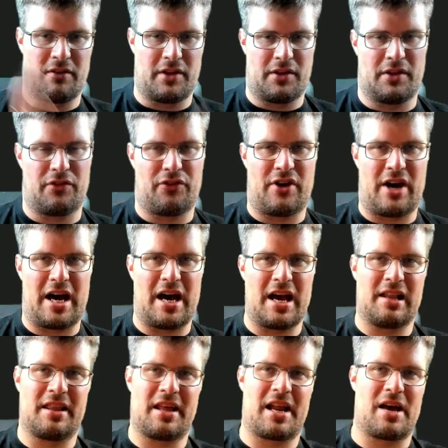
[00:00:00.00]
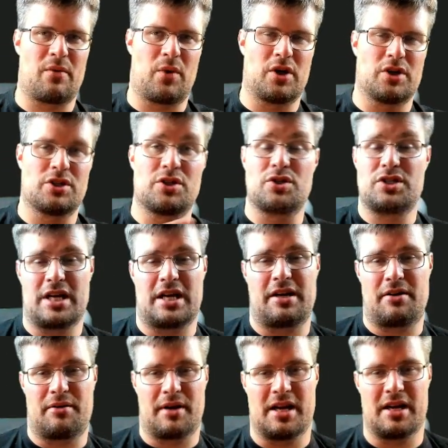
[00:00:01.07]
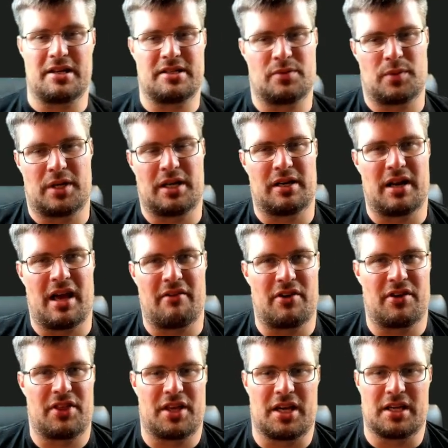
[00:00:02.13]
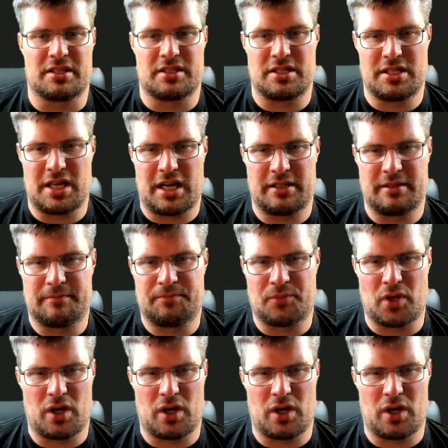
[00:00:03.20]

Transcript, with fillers: file that I want to generate when everything is done.